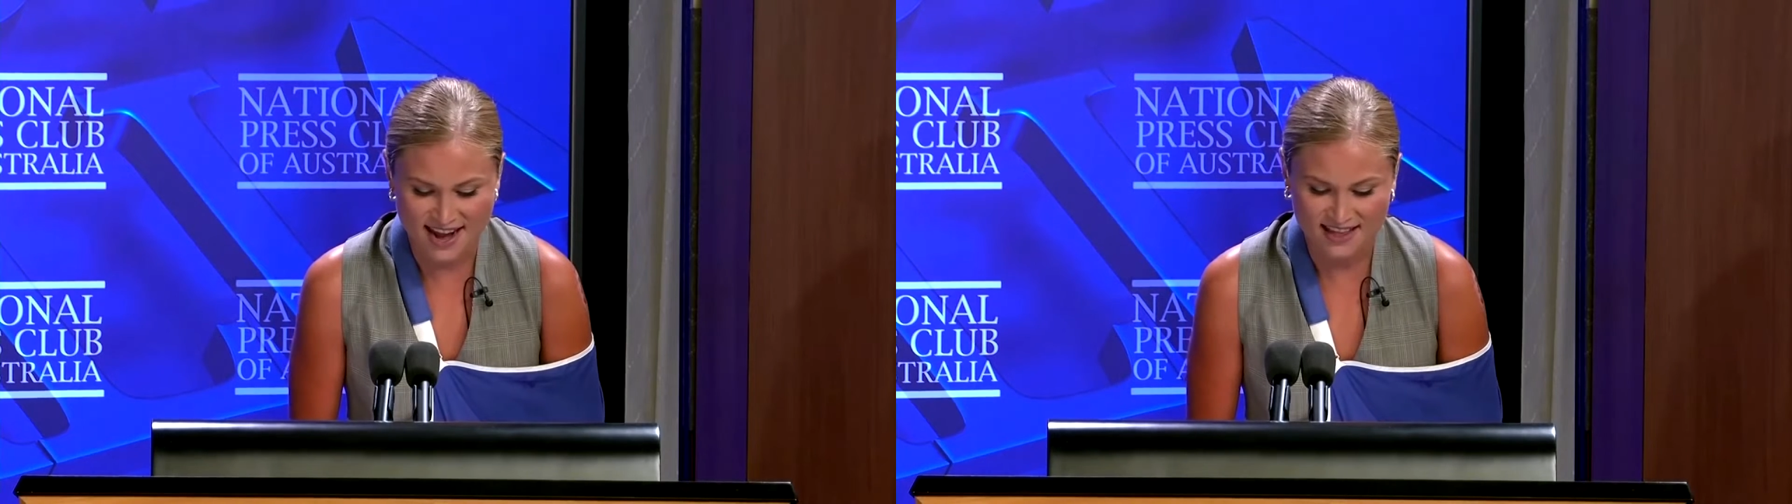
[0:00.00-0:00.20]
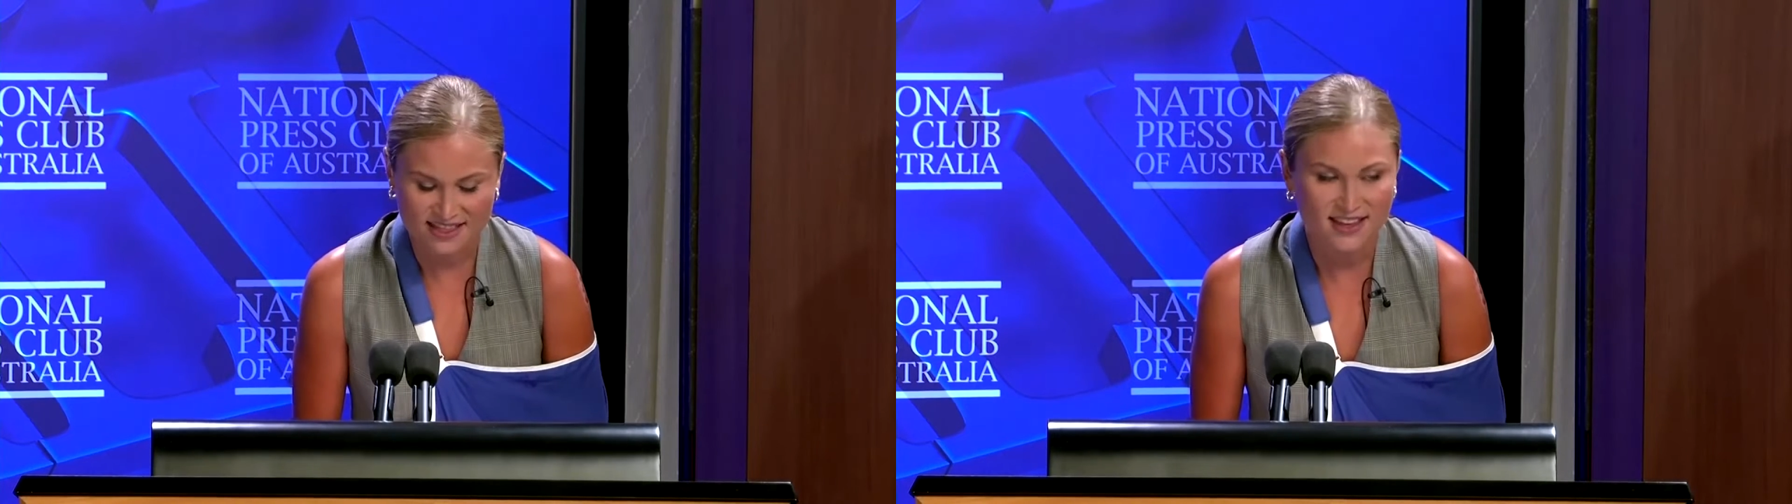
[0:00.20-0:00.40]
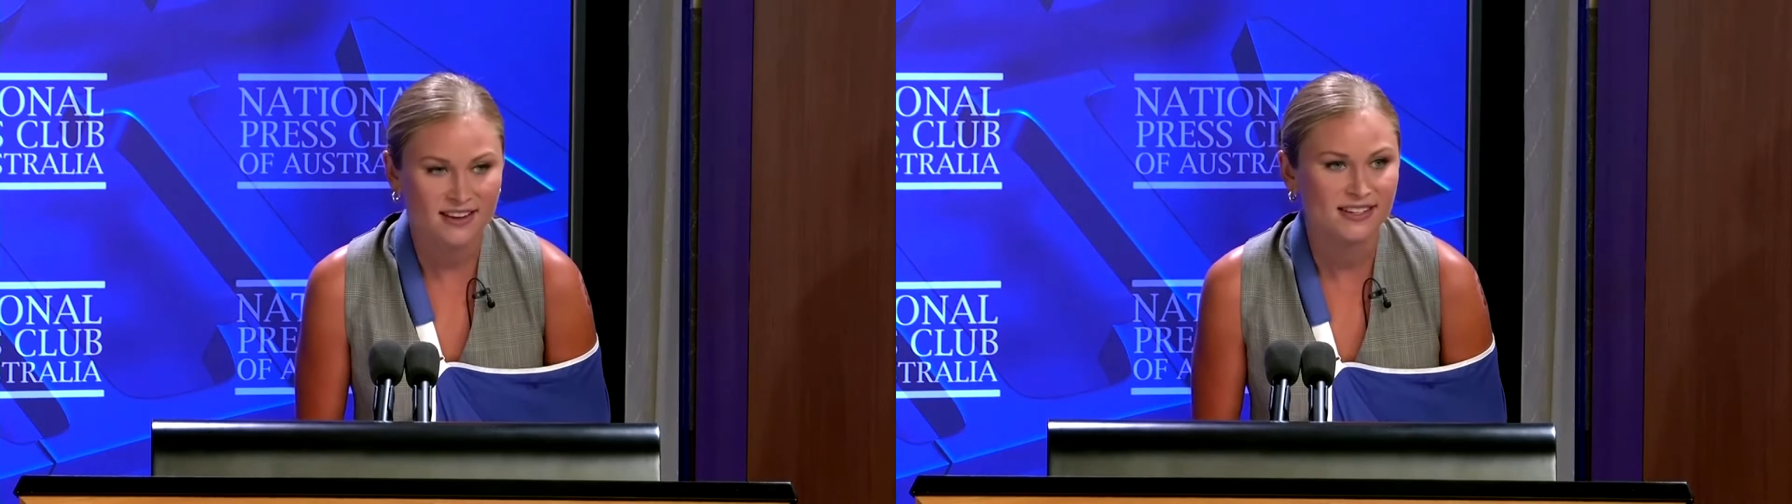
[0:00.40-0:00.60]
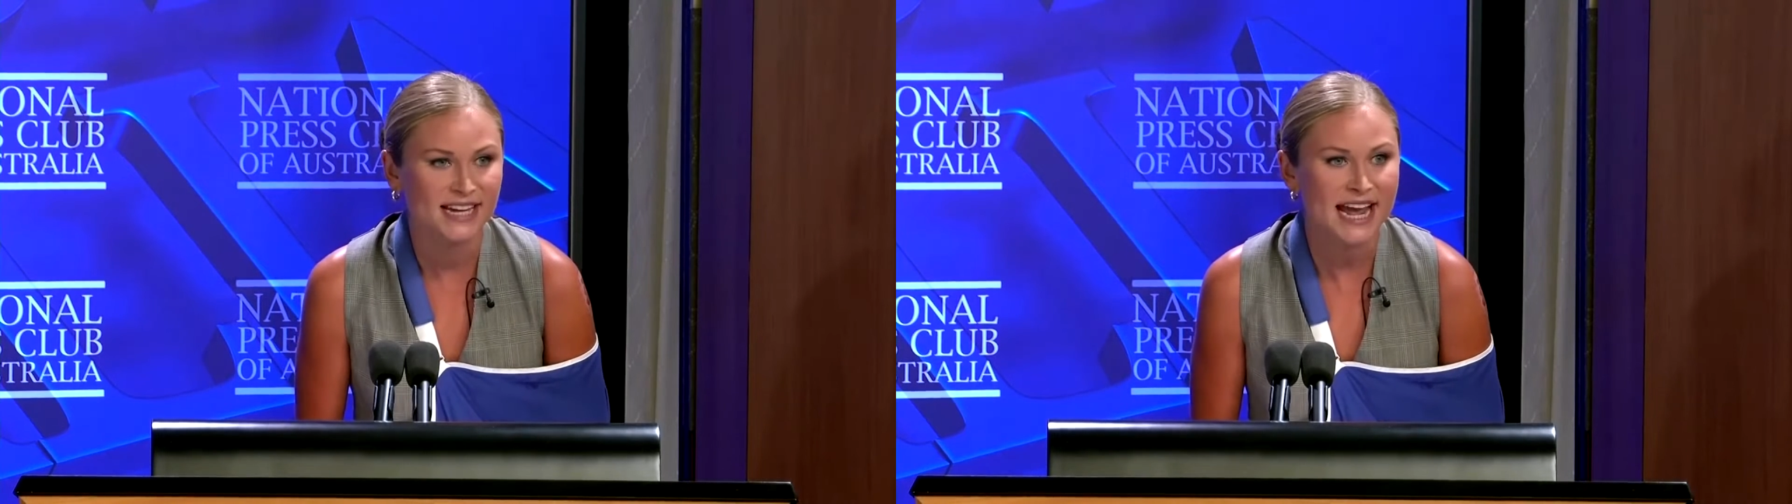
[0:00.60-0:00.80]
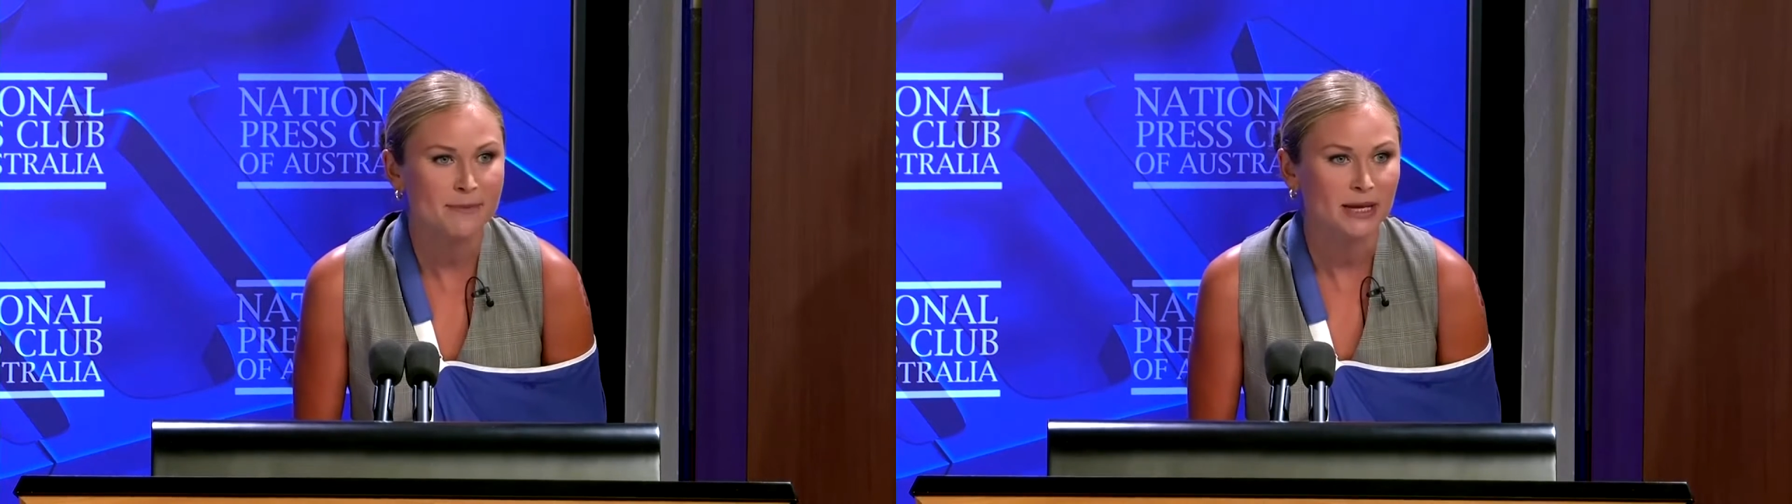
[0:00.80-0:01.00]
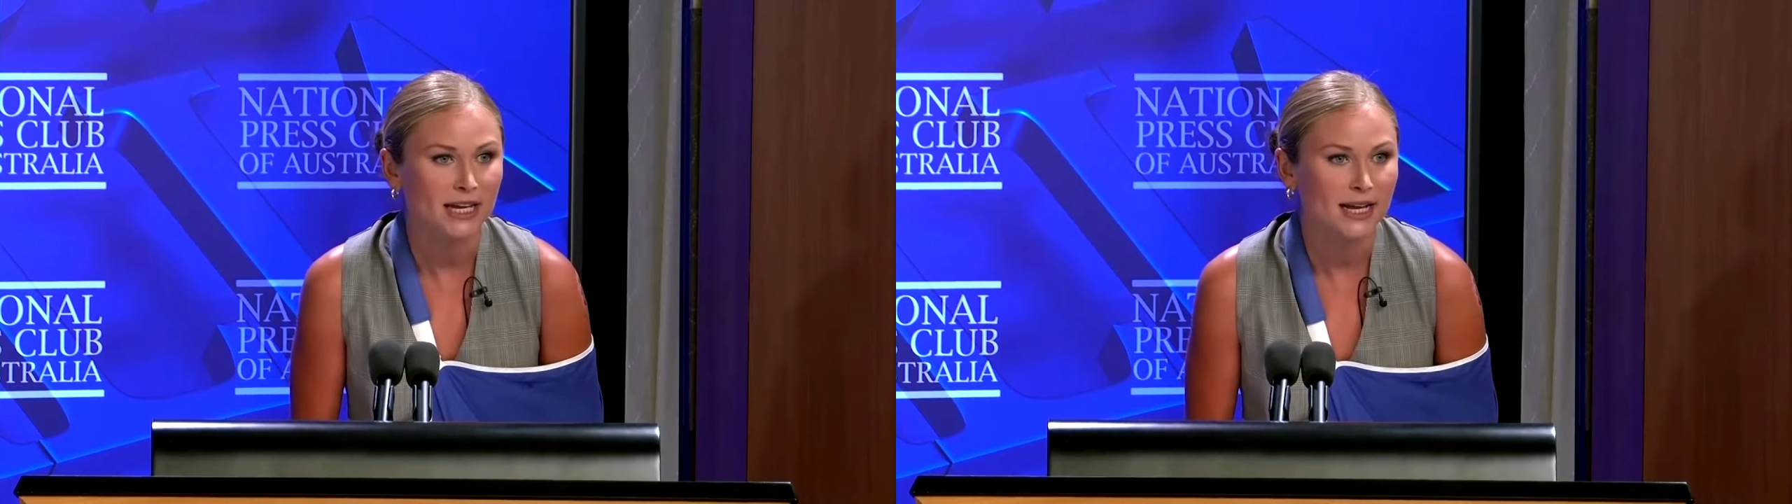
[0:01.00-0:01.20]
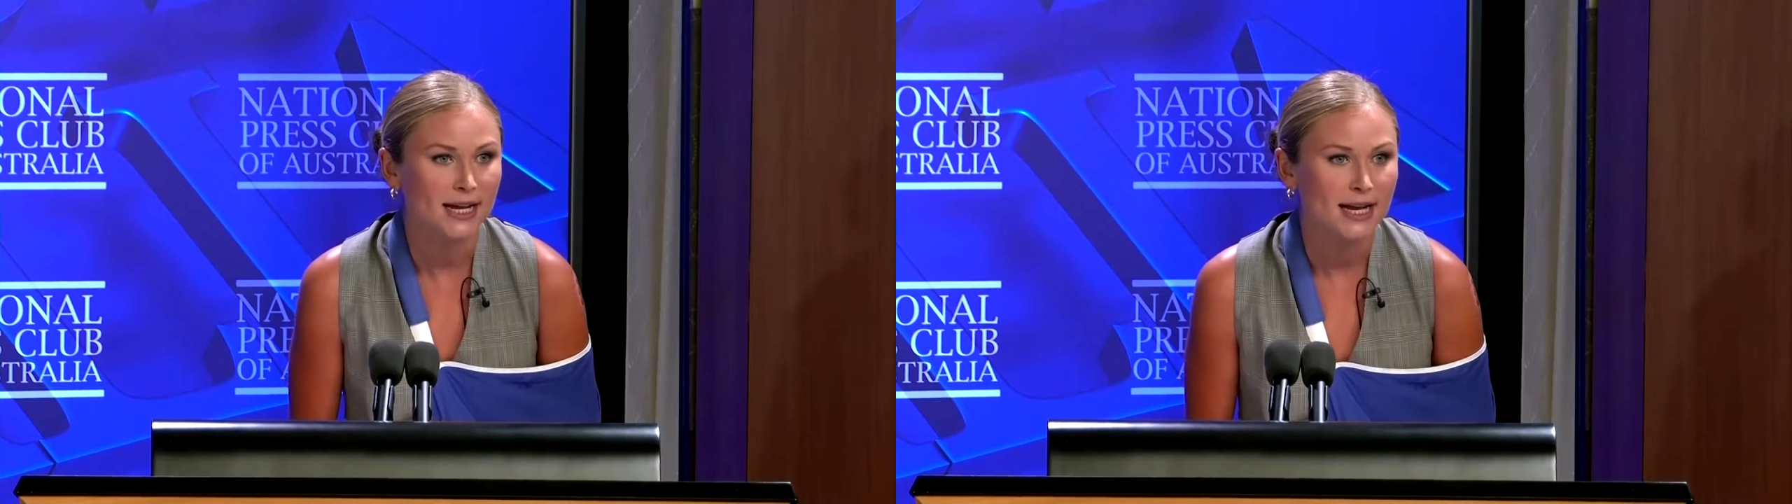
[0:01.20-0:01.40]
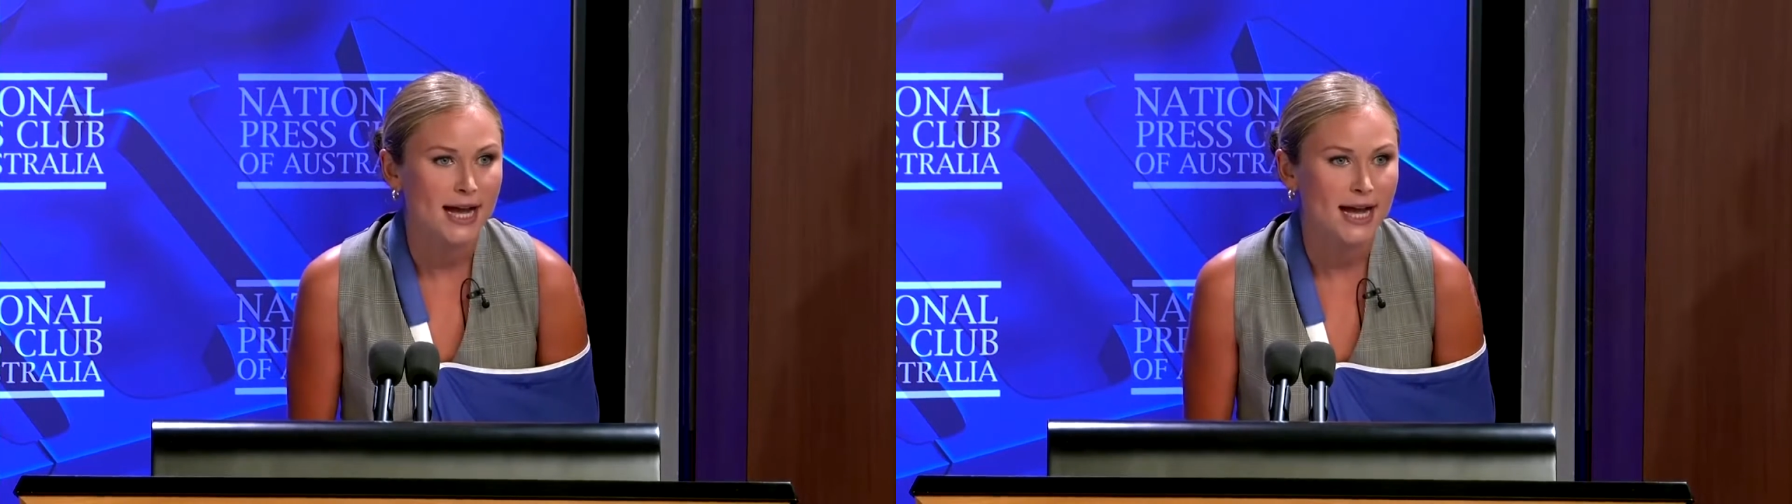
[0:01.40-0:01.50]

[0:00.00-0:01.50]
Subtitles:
anything damning